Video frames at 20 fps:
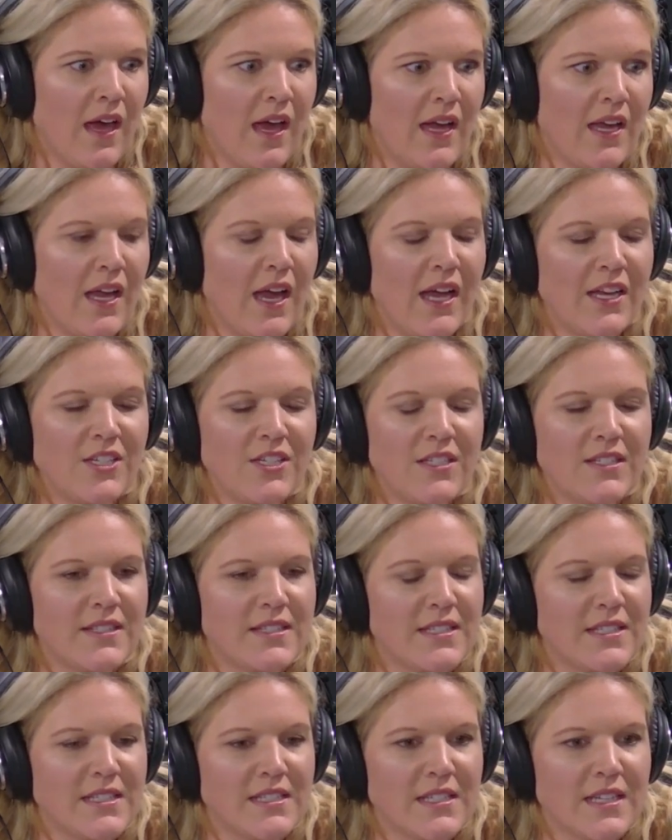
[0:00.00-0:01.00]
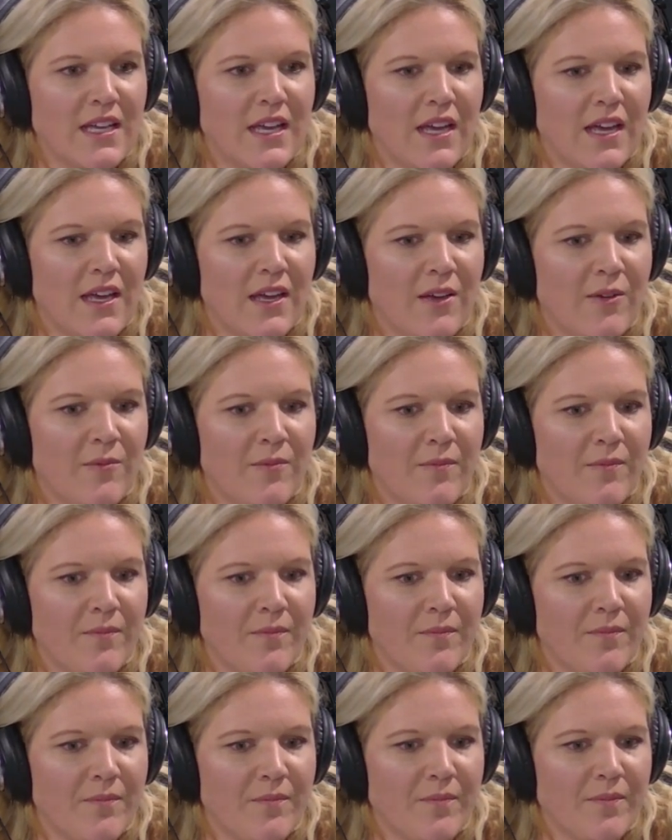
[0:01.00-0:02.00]
i i just
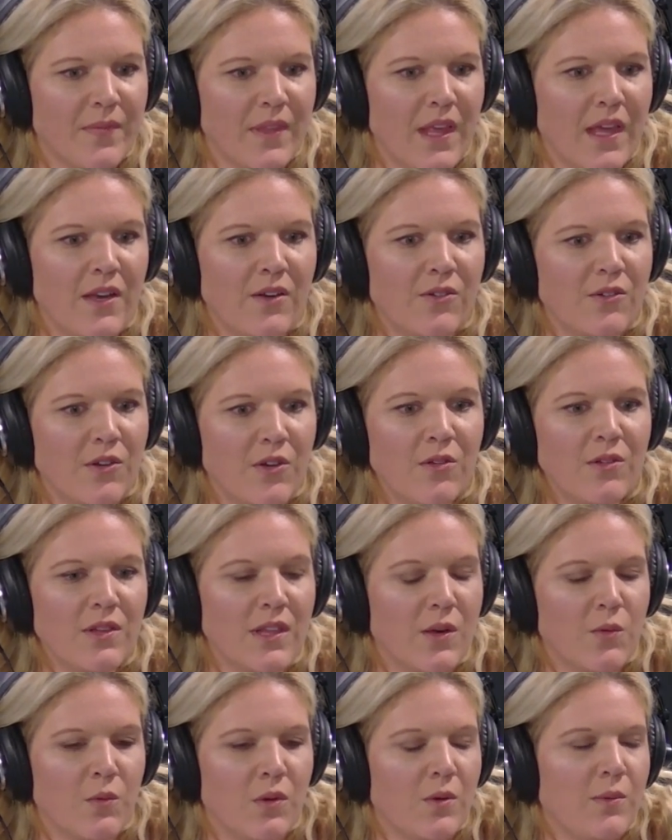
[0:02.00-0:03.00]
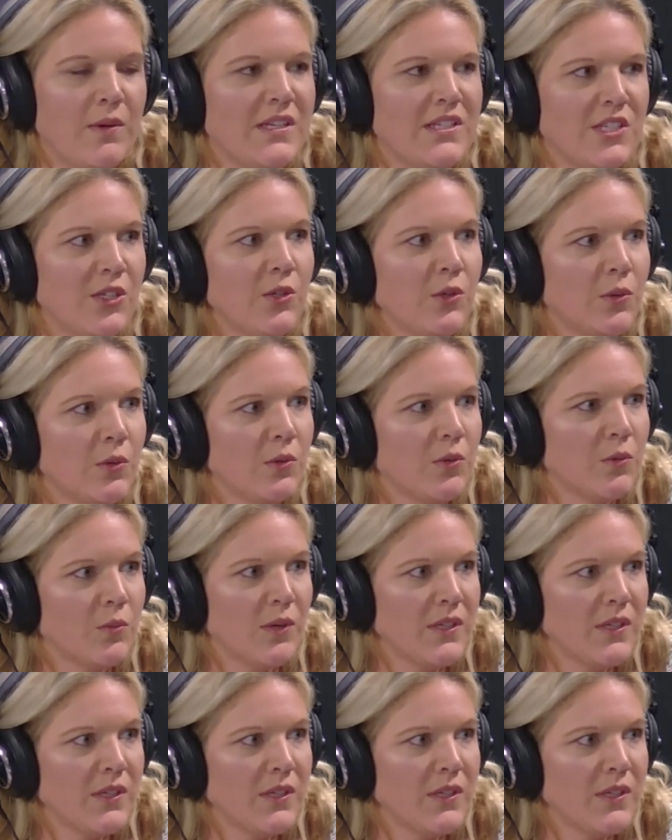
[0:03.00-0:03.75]
um, I don't know, like what do we do?